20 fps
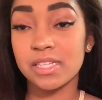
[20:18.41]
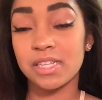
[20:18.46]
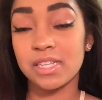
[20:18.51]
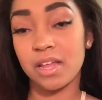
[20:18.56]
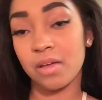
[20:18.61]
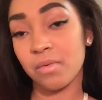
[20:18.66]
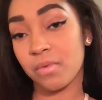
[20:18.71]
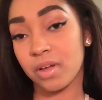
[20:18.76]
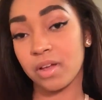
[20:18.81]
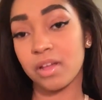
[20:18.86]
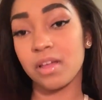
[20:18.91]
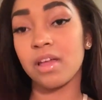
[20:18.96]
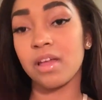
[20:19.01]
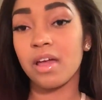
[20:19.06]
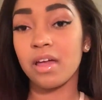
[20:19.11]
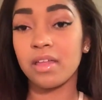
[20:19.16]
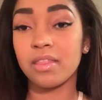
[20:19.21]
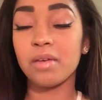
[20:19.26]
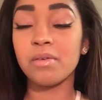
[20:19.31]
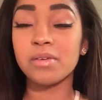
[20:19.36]
They were
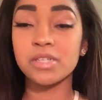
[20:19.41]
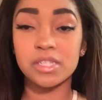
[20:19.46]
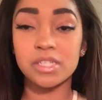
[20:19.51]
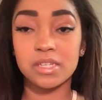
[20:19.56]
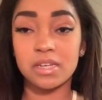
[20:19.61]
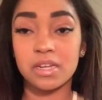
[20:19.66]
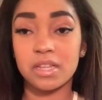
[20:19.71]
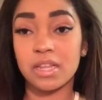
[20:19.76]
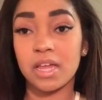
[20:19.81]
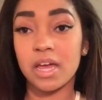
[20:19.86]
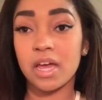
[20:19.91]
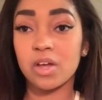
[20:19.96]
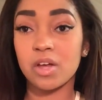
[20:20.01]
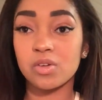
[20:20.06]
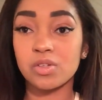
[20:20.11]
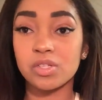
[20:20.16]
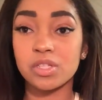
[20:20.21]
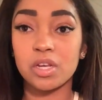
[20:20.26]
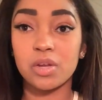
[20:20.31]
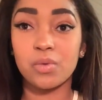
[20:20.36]
just in the
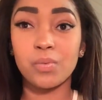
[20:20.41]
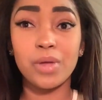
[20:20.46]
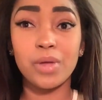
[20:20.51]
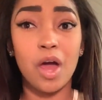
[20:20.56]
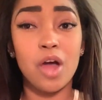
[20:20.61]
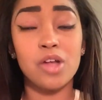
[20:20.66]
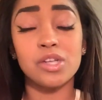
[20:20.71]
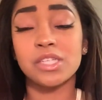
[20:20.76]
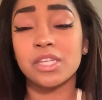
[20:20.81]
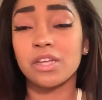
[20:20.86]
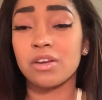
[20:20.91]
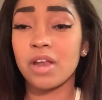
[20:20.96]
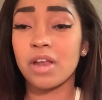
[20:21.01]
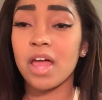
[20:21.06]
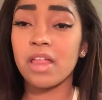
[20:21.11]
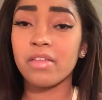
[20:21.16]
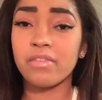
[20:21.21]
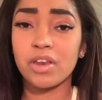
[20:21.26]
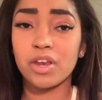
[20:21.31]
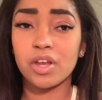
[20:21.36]
lounge. So then we all just got in
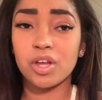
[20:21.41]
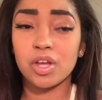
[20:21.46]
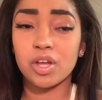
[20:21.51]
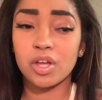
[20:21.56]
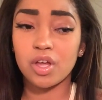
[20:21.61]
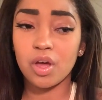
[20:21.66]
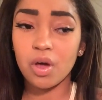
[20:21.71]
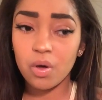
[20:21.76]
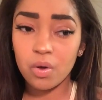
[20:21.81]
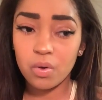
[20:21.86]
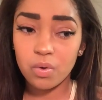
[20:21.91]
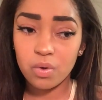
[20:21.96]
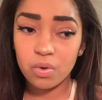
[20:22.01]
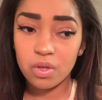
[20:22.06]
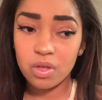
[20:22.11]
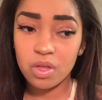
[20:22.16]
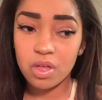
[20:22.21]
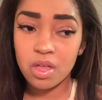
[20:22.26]
the elevator and go.